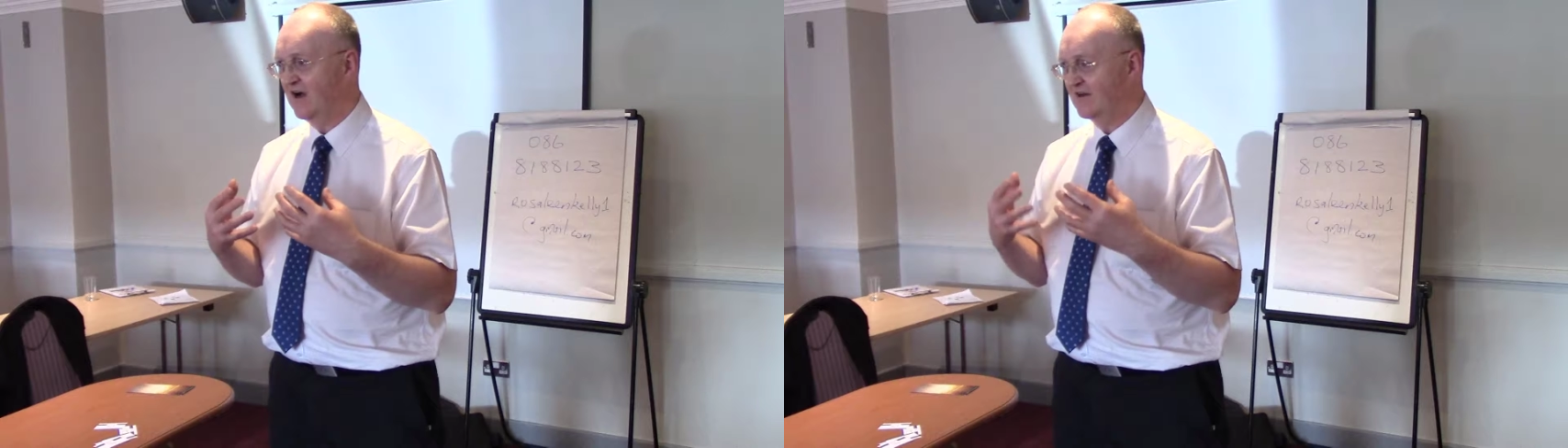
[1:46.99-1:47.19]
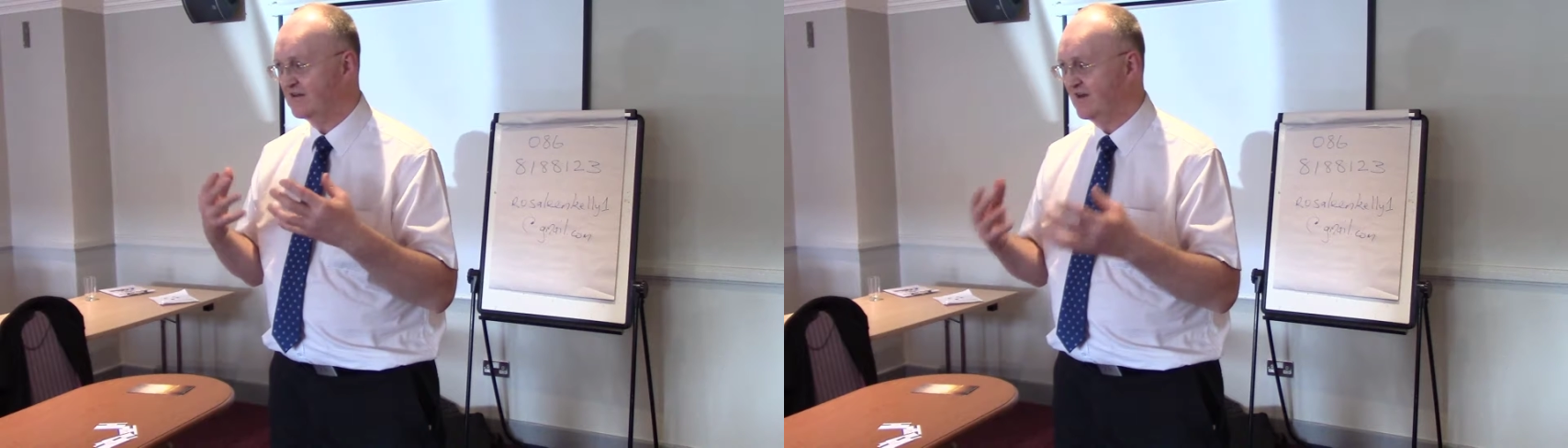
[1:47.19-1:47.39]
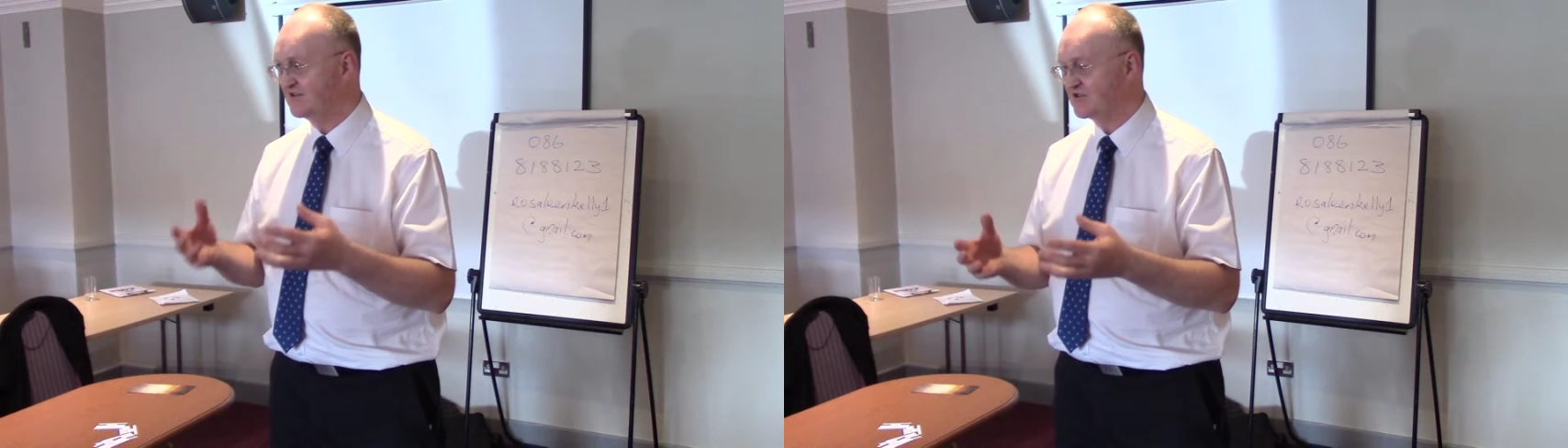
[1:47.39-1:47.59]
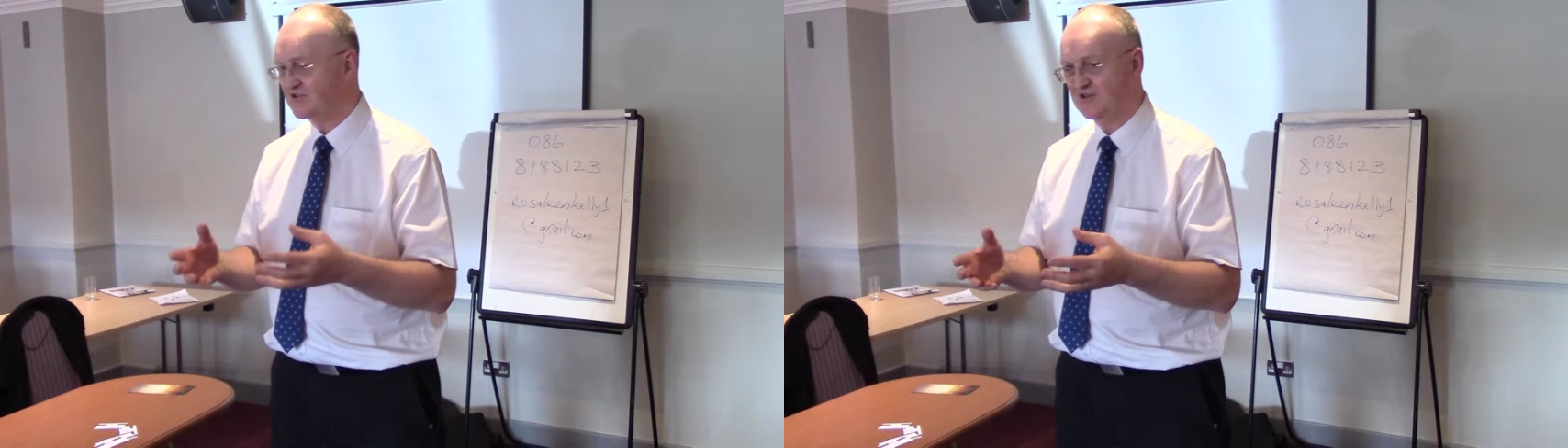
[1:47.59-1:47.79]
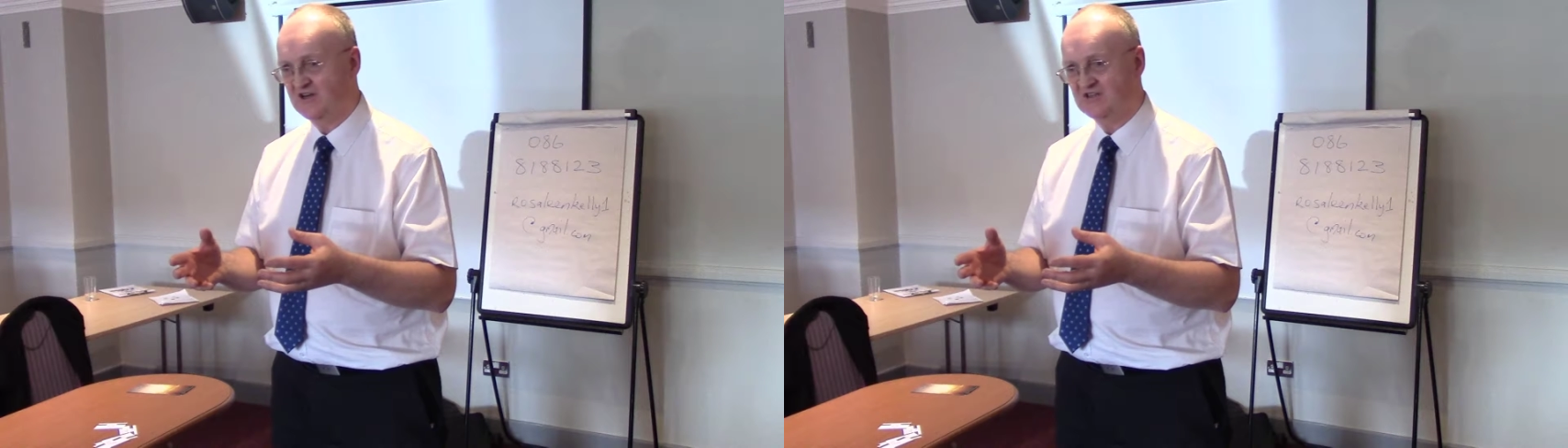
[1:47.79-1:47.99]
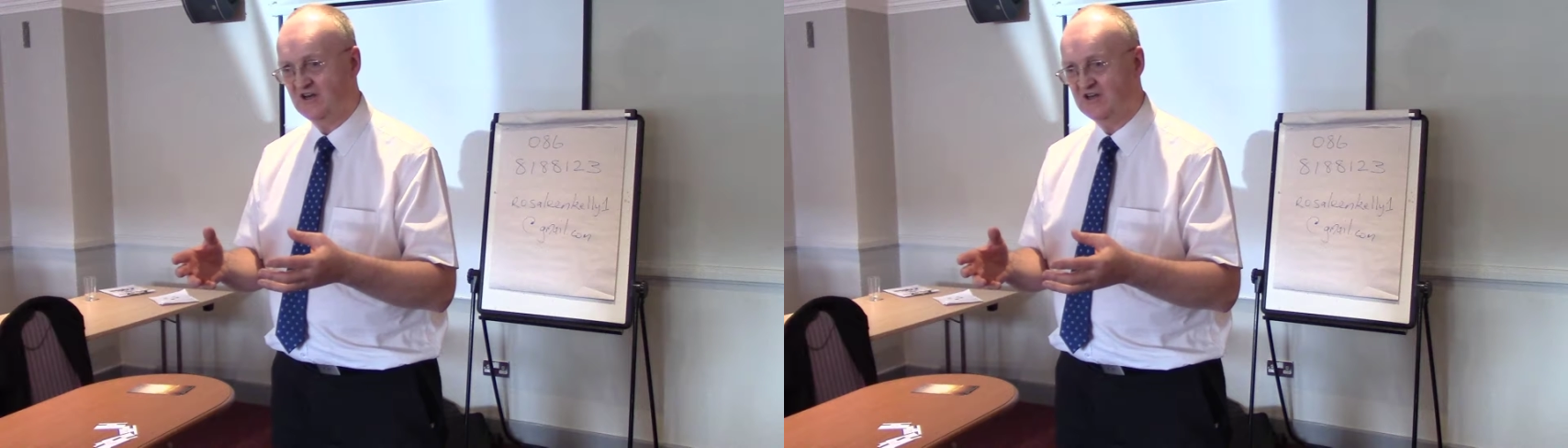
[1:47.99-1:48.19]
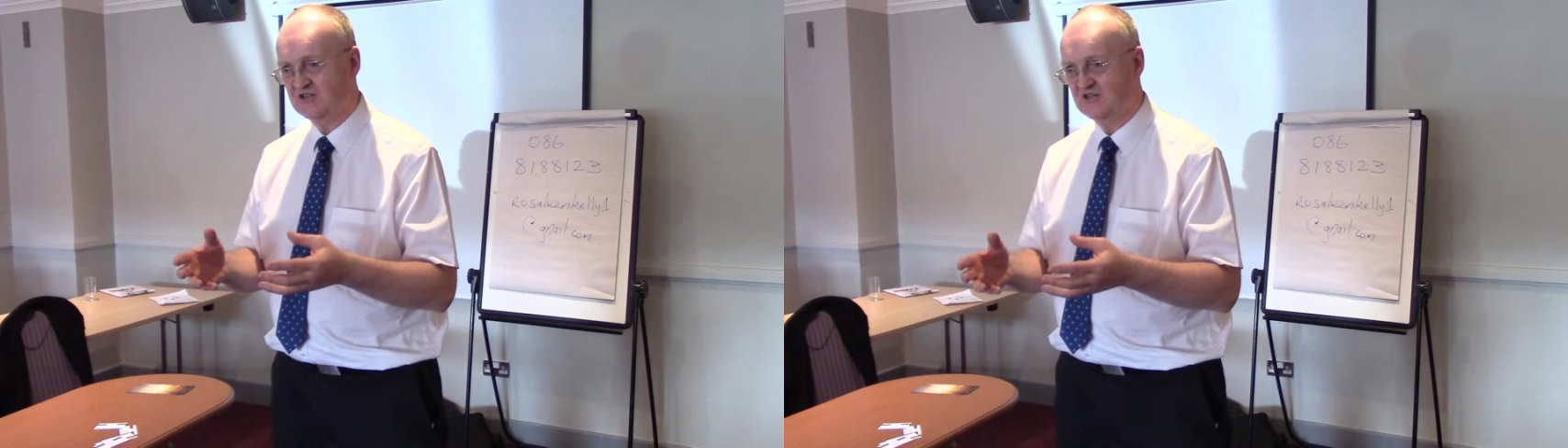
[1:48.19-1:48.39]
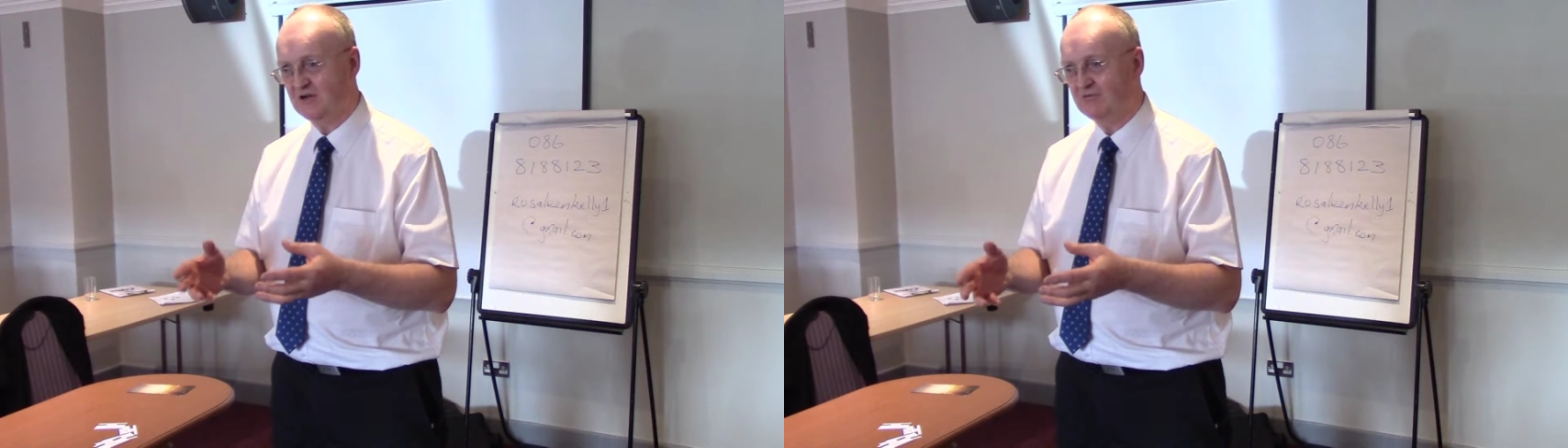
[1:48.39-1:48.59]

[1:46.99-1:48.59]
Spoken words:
on concentration initially,